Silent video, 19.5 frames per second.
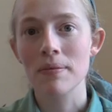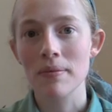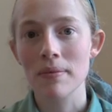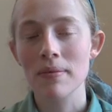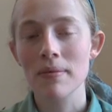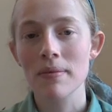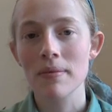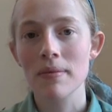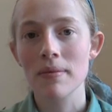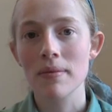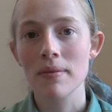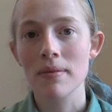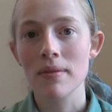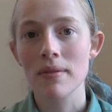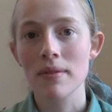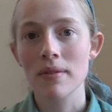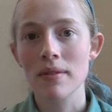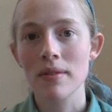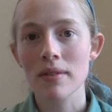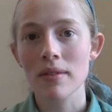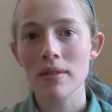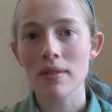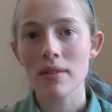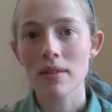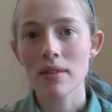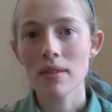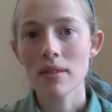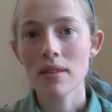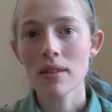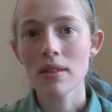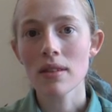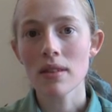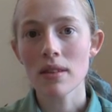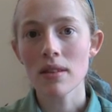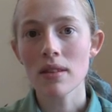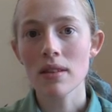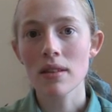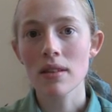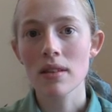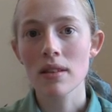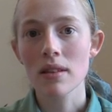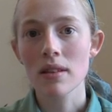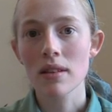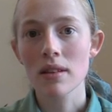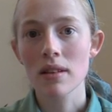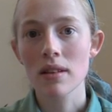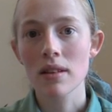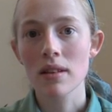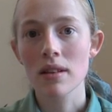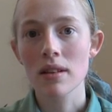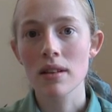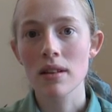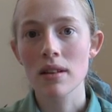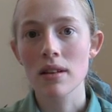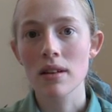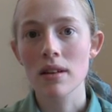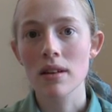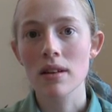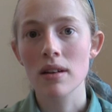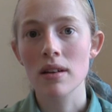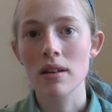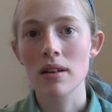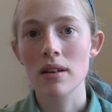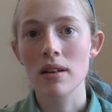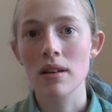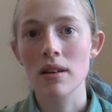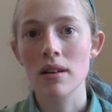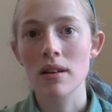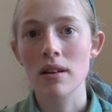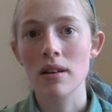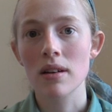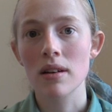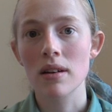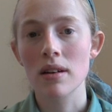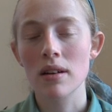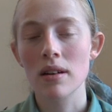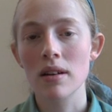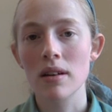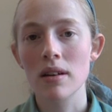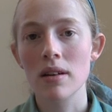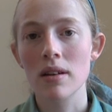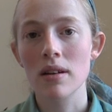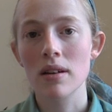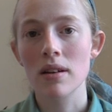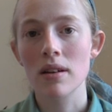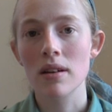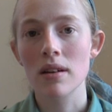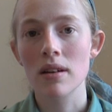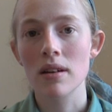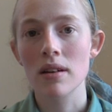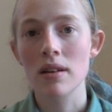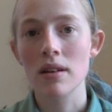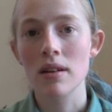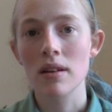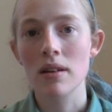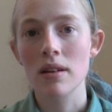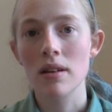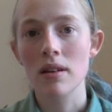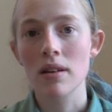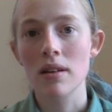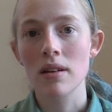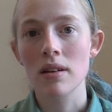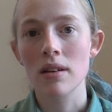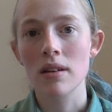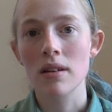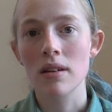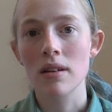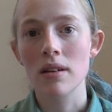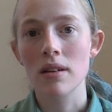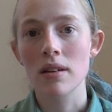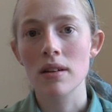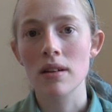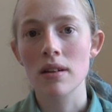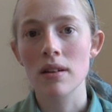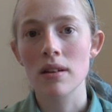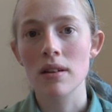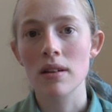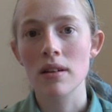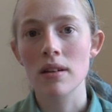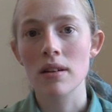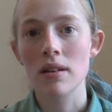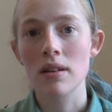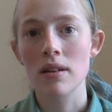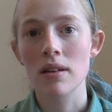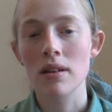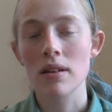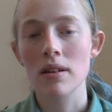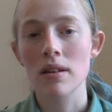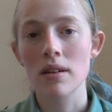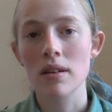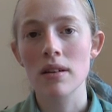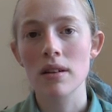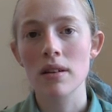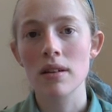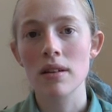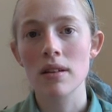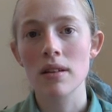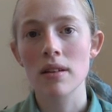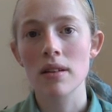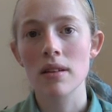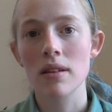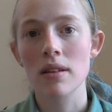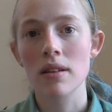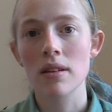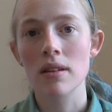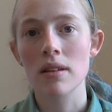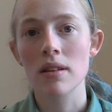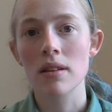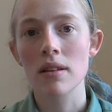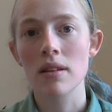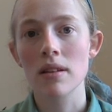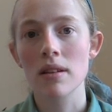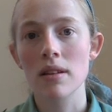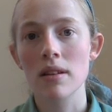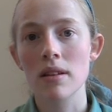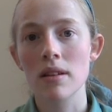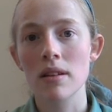(not speaking)